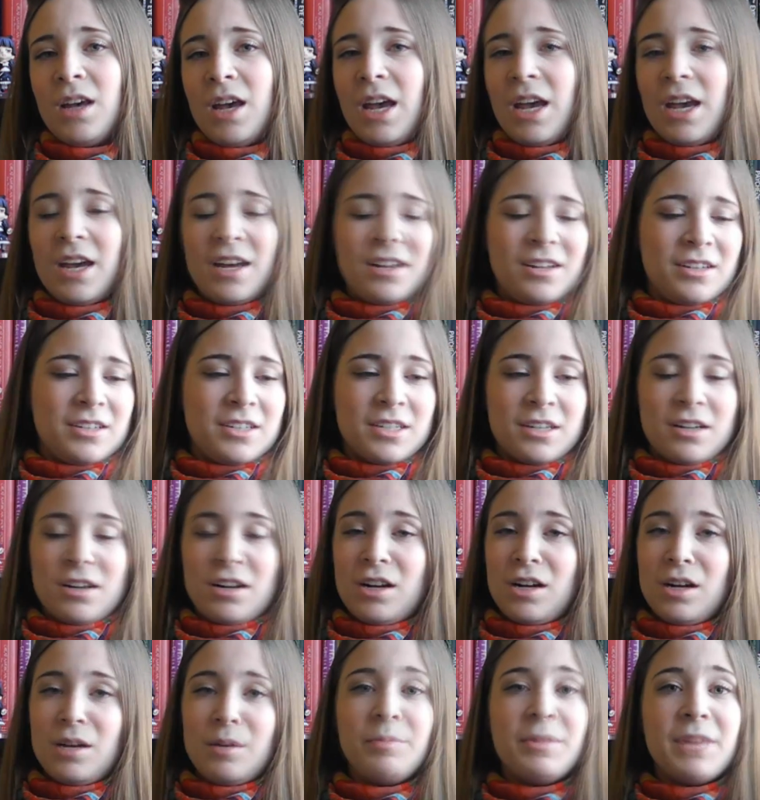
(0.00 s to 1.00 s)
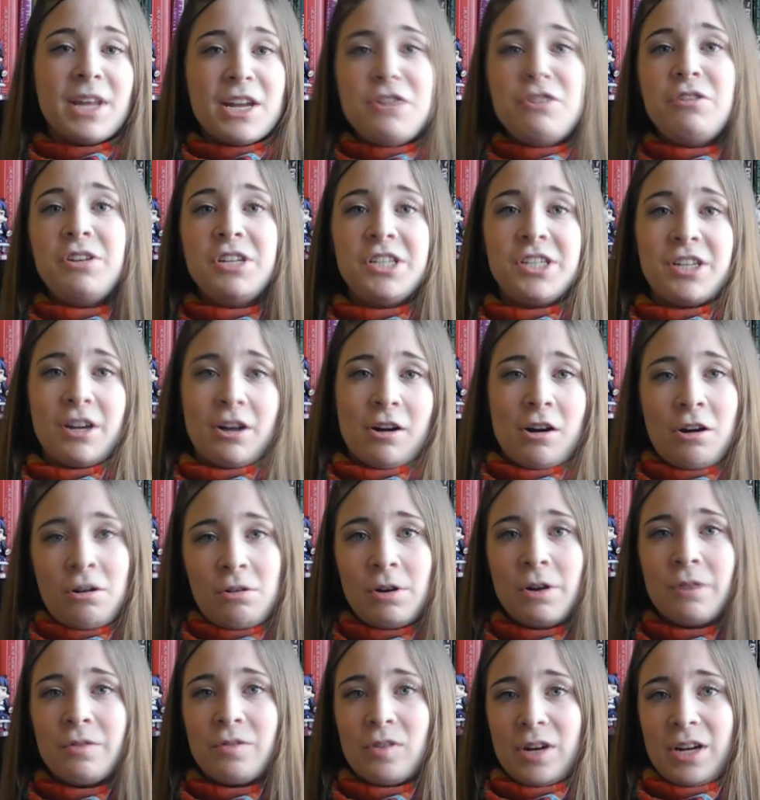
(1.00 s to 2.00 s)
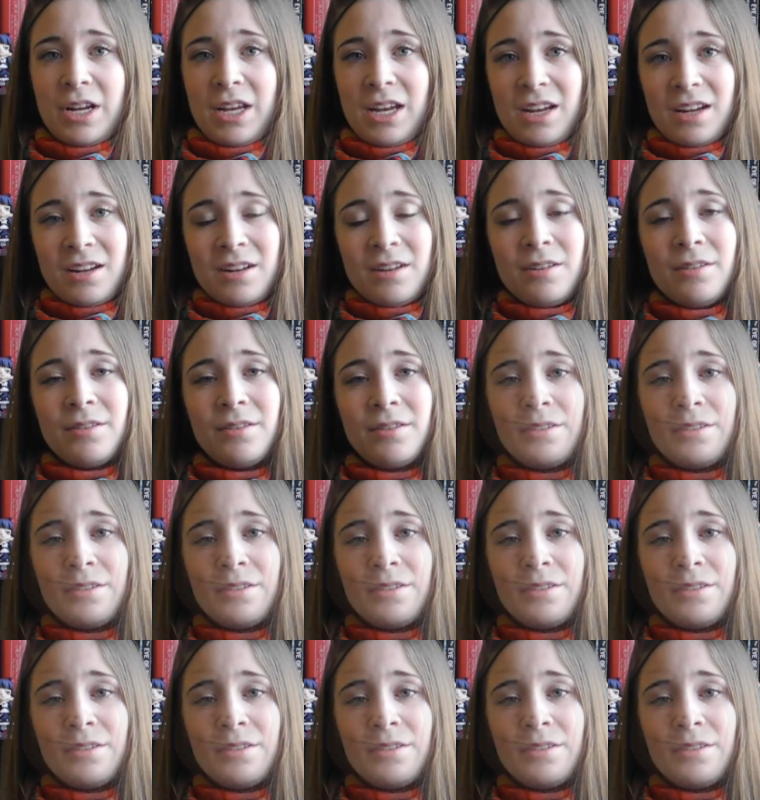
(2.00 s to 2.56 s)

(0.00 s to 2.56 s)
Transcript: And then you can start all over again.